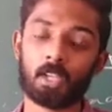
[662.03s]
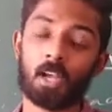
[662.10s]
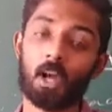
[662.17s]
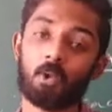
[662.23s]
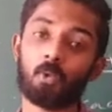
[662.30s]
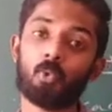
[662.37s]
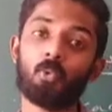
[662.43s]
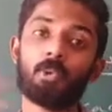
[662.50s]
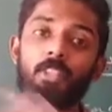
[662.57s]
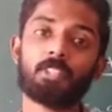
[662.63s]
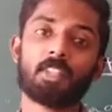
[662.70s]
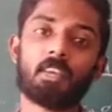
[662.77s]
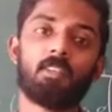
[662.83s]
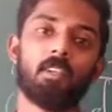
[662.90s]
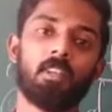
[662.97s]
How do we
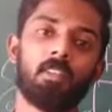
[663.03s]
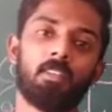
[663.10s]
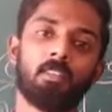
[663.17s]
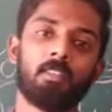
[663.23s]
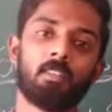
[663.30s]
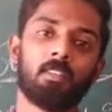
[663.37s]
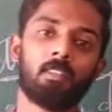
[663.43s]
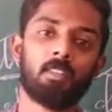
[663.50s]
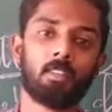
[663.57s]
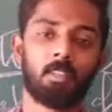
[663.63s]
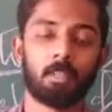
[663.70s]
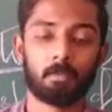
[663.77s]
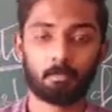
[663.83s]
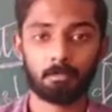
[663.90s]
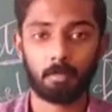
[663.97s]
travel?
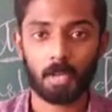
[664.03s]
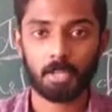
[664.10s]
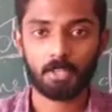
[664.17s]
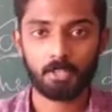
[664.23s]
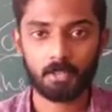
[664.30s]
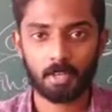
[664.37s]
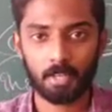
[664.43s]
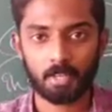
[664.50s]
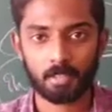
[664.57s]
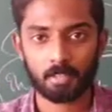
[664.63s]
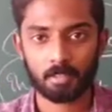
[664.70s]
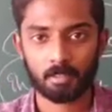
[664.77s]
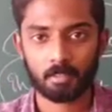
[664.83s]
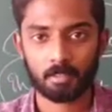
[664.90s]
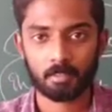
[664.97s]
By
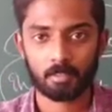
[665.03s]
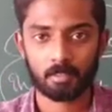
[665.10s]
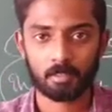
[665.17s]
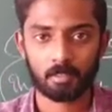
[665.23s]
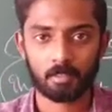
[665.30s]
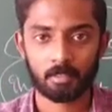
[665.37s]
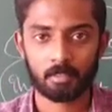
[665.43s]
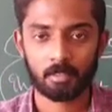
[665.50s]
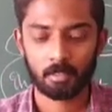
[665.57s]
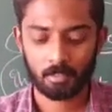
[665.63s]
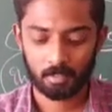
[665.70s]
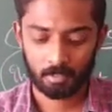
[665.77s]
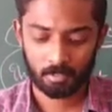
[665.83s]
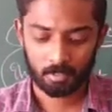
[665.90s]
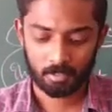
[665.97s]
train.
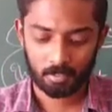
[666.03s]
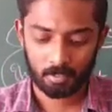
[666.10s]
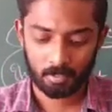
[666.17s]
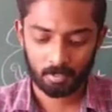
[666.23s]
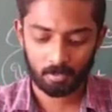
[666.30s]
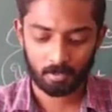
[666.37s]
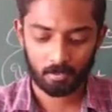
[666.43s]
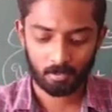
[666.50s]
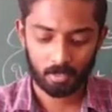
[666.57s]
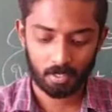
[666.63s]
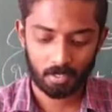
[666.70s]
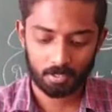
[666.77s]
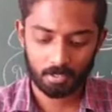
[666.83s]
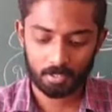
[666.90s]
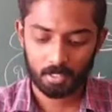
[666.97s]
Or
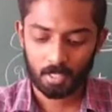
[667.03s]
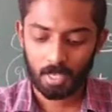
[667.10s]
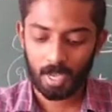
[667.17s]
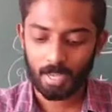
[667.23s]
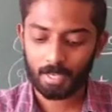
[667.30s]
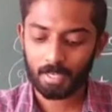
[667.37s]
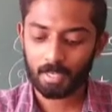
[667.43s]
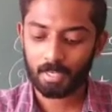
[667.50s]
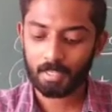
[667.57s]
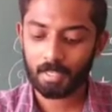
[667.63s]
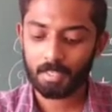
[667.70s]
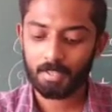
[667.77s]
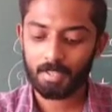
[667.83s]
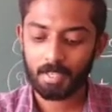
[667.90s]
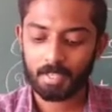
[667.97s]
else I
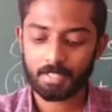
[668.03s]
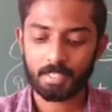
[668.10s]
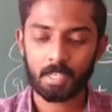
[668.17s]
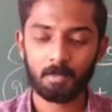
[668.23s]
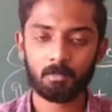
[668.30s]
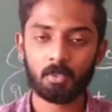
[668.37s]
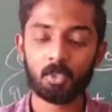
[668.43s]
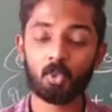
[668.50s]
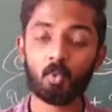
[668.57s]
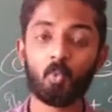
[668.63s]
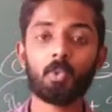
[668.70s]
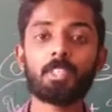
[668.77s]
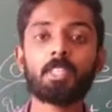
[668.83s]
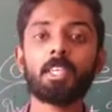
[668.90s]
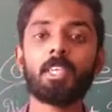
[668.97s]
cleared the exam
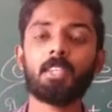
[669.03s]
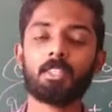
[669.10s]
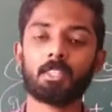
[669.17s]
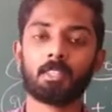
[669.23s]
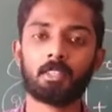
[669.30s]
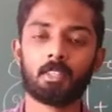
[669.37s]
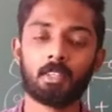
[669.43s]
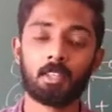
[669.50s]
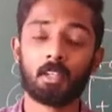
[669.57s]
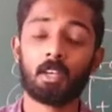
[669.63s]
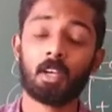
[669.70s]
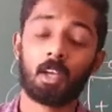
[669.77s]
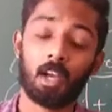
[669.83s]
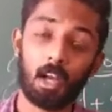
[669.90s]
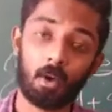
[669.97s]
with ease.
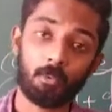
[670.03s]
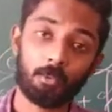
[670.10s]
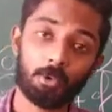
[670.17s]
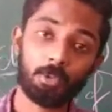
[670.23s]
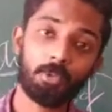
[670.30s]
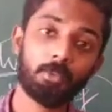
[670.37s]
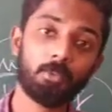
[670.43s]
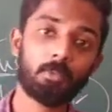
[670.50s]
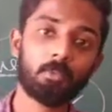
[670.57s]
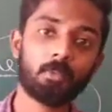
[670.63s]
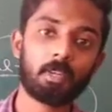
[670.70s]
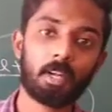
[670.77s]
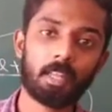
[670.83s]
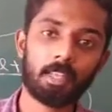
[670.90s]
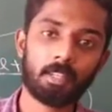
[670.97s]
How did
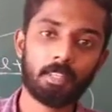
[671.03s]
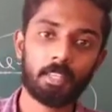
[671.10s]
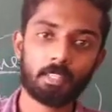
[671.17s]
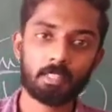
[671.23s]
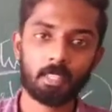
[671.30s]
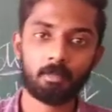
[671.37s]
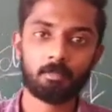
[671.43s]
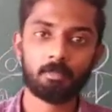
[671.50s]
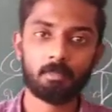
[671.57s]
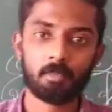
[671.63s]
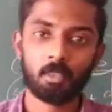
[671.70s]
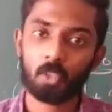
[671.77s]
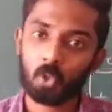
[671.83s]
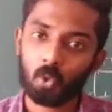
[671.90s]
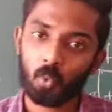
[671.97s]
you clear the exam?
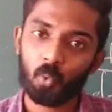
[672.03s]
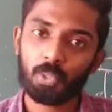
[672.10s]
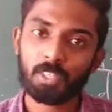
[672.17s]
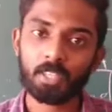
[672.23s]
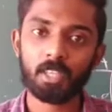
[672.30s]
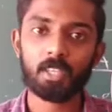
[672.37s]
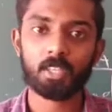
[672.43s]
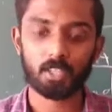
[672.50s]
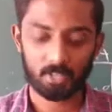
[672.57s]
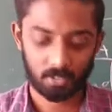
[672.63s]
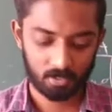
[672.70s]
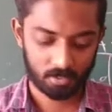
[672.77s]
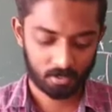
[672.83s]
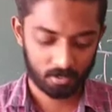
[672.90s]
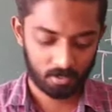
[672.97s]
With
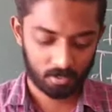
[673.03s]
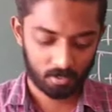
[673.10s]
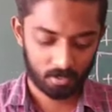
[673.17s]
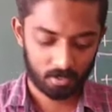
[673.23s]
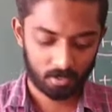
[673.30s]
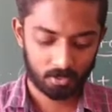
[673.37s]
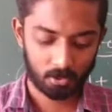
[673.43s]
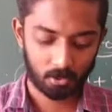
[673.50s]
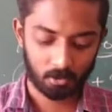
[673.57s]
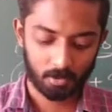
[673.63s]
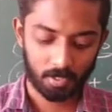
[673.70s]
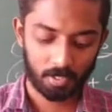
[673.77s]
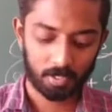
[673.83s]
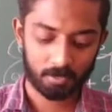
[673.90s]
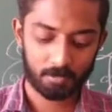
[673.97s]
ease. So
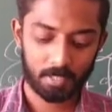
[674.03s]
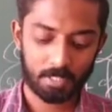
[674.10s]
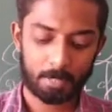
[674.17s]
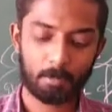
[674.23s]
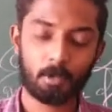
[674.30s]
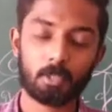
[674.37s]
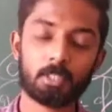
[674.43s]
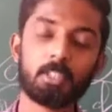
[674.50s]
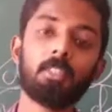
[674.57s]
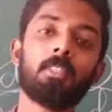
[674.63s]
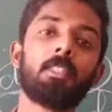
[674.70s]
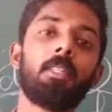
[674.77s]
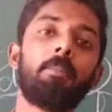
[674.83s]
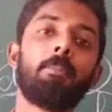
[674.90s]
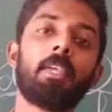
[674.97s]
it speaks
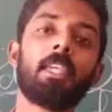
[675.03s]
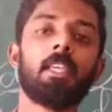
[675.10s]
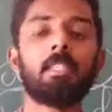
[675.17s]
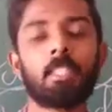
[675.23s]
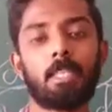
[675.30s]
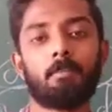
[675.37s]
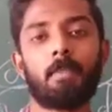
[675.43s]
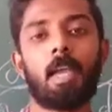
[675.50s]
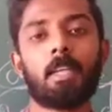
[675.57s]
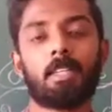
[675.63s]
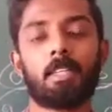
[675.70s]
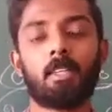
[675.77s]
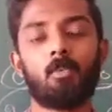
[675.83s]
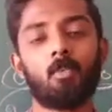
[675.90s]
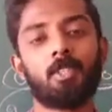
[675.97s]
about the means and manner
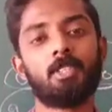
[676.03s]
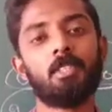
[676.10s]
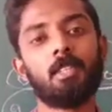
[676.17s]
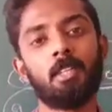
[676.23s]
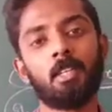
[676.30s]
in which